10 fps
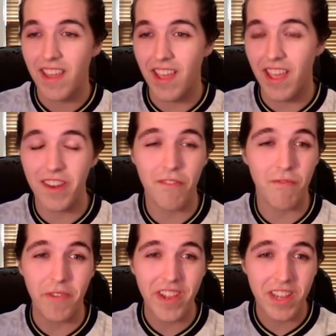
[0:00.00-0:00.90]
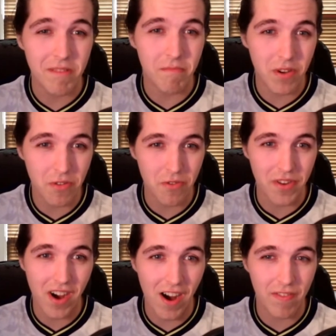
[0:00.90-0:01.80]
And if we can build
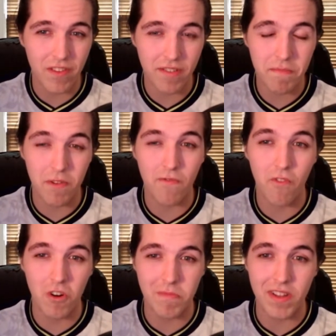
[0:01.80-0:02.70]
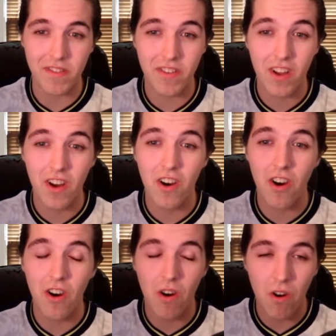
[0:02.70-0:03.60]
on this performance,
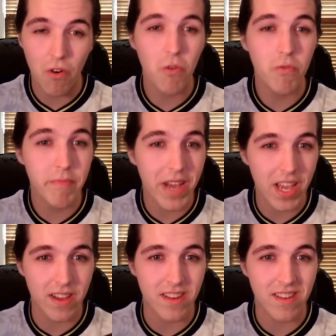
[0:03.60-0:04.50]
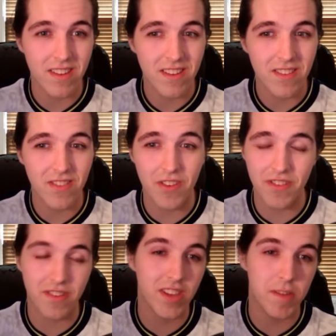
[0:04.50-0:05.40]
oh man, there's
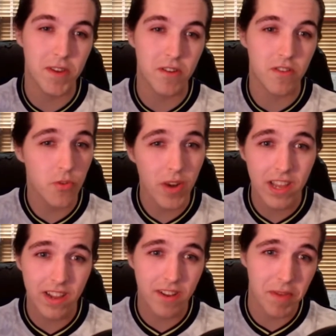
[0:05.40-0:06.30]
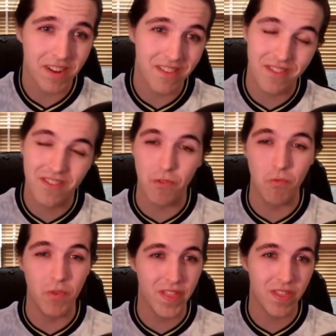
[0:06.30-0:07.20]
a team here. Do I expect us to
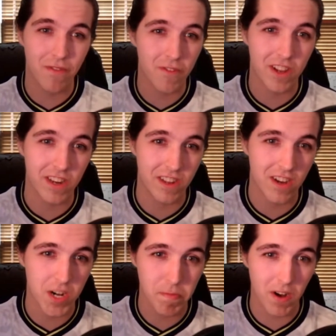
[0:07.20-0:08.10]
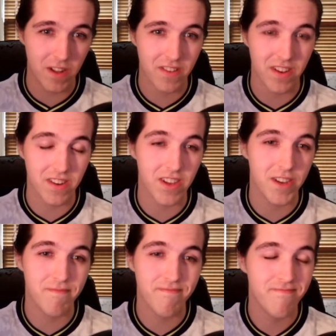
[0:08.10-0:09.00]
win the freaking cup on
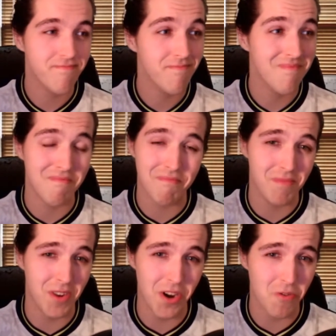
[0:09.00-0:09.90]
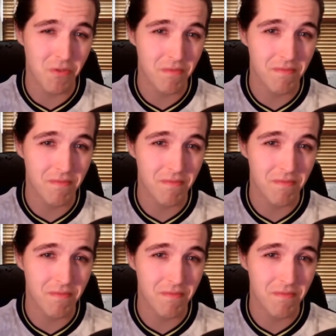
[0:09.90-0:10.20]
Sunday? No.